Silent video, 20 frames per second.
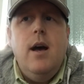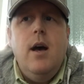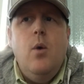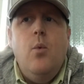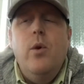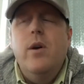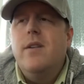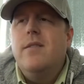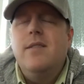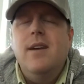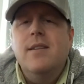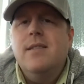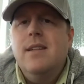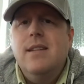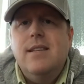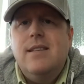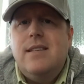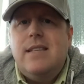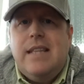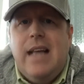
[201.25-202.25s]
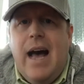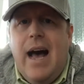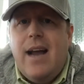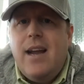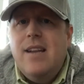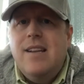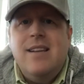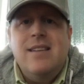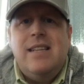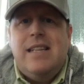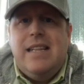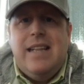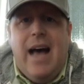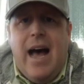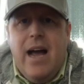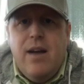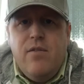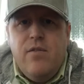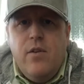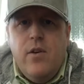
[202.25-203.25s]
where it doesn't slack, it doesn't
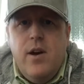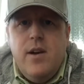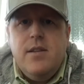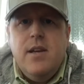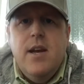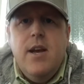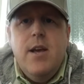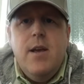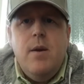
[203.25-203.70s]
lack for us,